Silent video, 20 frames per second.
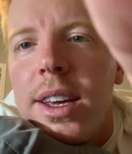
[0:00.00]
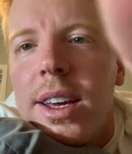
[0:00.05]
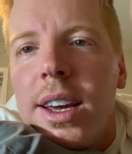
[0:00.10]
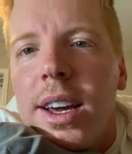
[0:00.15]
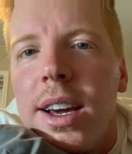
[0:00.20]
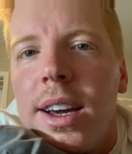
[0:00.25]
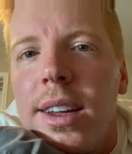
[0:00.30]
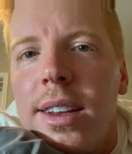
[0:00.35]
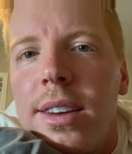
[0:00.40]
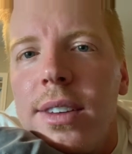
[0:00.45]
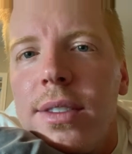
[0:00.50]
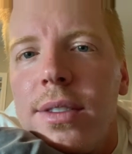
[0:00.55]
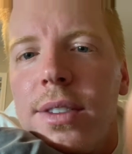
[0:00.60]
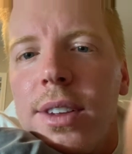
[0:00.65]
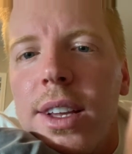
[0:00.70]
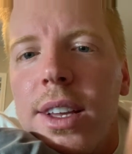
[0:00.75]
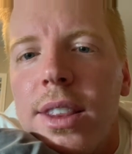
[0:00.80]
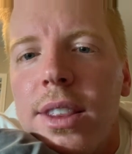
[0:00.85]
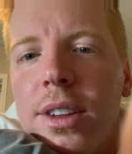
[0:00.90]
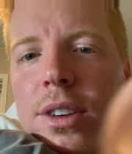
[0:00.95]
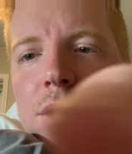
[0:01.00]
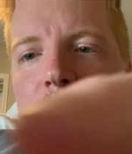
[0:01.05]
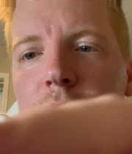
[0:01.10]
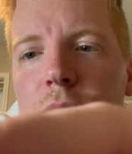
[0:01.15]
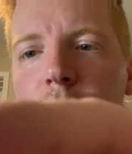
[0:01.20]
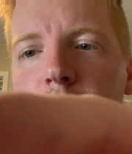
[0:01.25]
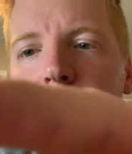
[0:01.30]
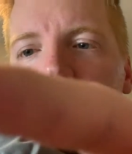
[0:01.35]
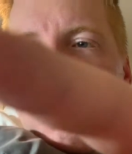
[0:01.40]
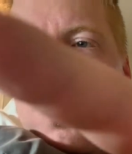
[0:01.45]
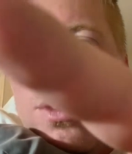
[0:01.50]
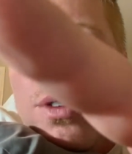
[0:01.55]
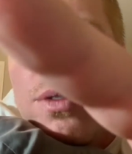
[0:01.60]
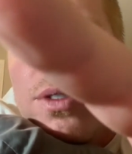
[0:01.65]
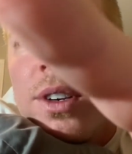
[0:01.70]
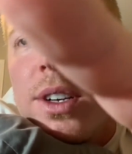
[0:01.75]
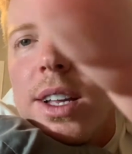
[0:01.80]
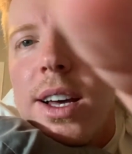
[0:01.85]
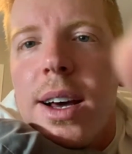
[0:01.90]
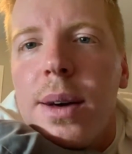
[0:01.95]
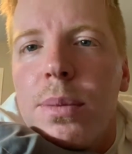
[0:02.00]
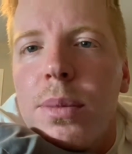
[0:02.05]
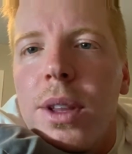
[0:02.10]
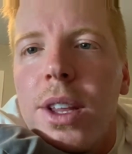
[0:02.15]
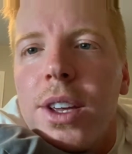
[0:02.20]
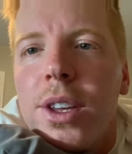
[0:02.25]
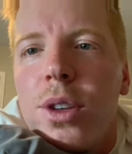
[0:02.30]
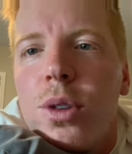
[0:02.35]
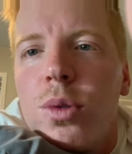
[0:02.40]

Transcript: kind of like there's a roof over top. Like, you